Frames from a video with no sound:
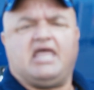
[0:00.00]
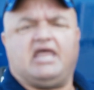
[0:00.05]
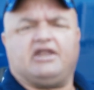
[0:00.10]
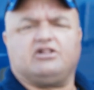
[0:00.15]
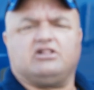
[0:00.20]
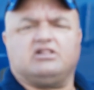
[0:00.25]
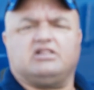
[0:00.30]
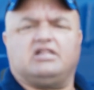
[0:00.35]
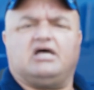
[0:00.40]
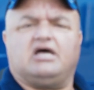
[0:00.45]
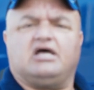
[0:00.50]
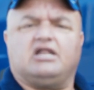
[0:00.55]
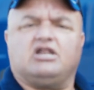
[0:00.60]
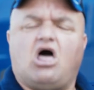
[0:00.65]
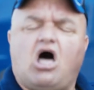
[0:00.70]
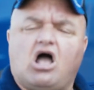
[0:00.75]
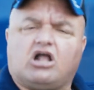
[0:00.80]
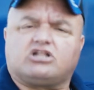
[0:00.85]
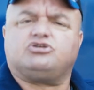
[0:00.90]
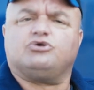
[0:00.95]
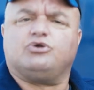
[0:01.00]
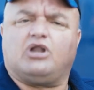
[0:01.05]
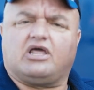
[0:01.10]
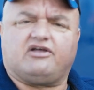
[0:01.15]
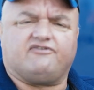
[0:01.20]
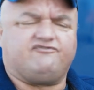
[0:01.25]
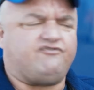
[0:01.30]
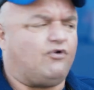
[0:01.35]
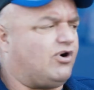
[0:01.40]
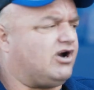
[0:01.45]
It'll uh, lock through
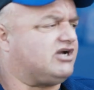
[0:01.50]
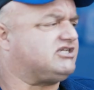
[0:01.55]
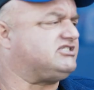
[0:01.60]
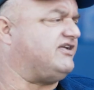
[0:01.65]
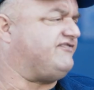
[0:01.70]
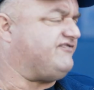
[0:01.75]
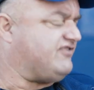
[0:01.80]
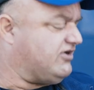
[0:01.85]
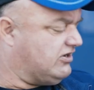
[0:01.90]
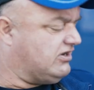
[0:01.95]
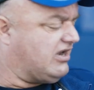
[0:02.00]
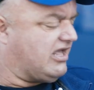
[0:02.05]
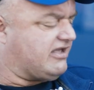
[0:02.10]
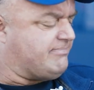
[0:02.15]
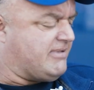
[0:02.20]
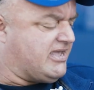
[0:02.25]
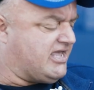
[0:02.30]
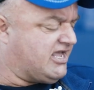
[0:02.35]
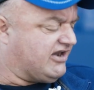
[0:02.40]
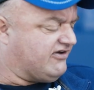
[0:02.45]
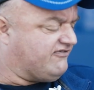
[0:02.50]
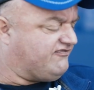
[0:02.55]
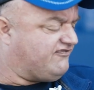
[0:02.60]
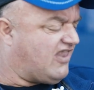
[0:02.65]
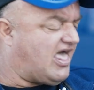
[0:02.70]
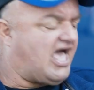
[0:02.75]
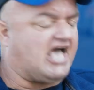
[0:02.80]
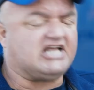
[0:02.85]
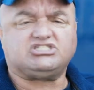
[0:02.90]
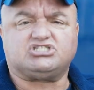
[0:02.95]
like a forks. If you're like me, you got a
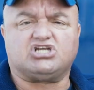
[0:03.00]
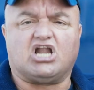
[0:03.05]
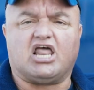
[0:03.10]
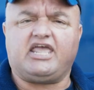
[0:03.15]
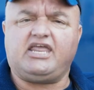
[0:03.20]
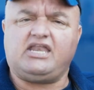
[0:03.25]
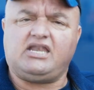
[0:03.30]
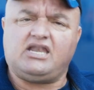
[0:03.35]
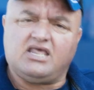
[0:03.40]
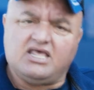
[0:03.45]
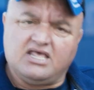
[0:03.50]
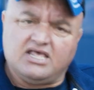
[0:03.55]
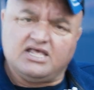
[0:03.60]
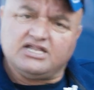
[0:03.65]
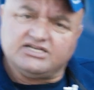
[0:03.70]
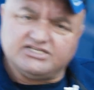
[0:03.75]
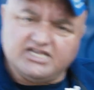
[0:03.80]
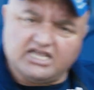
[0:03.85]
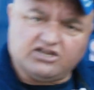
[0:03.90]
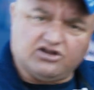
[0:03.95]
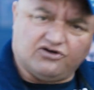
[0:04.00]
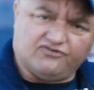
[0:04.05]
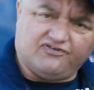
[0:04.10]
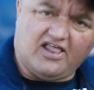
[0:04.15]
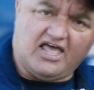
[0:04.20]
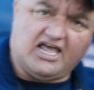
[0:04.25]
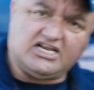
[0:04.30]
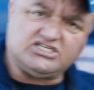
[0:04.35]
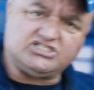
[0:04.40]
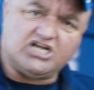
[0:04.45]
flashlight, take your
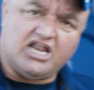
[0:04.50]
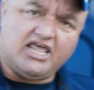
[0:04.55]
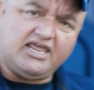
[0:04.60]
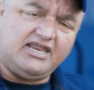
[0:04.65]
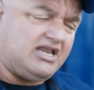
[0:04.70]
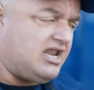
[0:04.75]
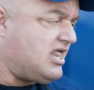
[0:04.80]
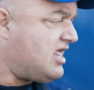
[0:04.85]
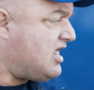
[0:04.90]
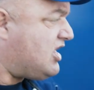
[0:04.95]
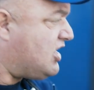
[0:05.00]
flashlight.